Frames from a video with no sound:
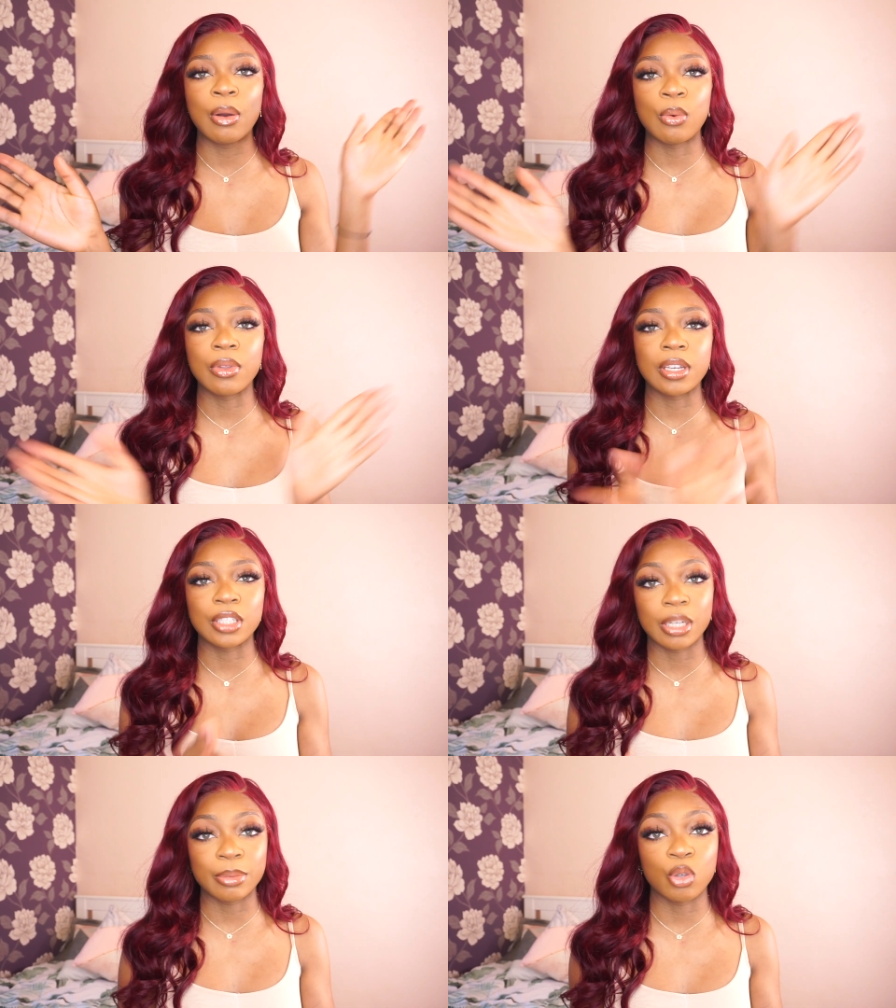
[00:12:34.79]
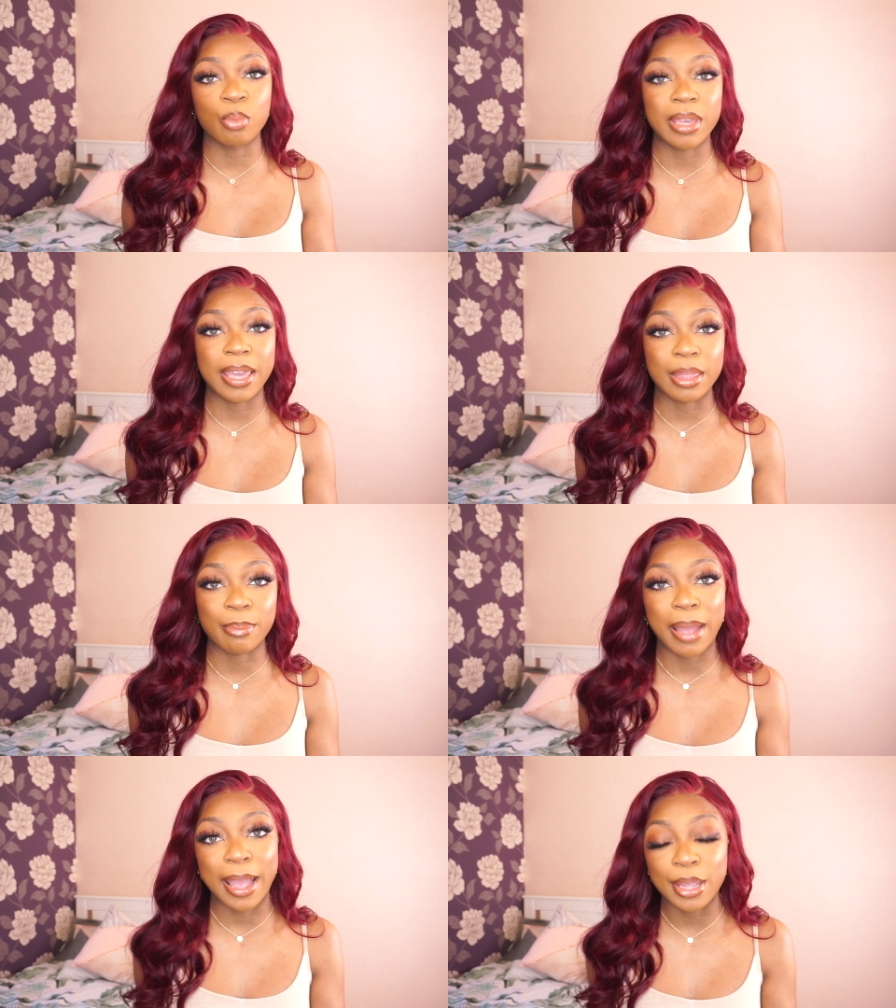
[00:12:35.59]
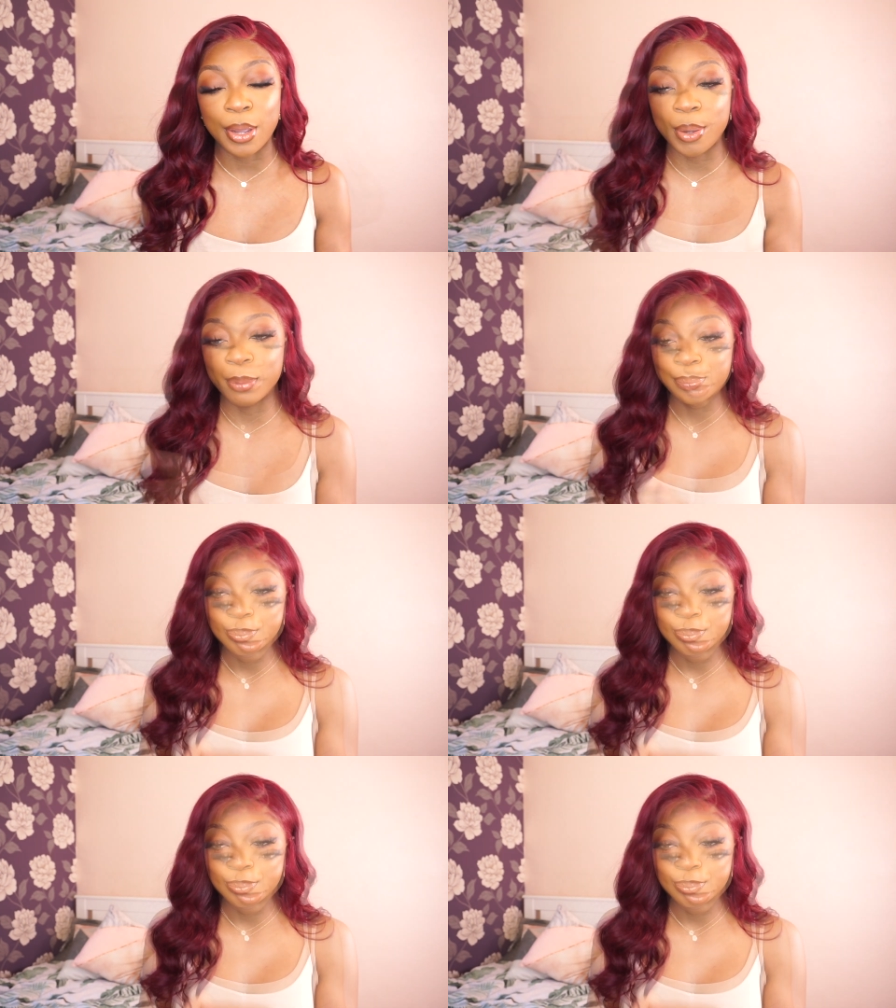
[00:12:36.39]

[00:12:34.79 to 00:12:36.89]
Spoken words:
or the description will be in the bio.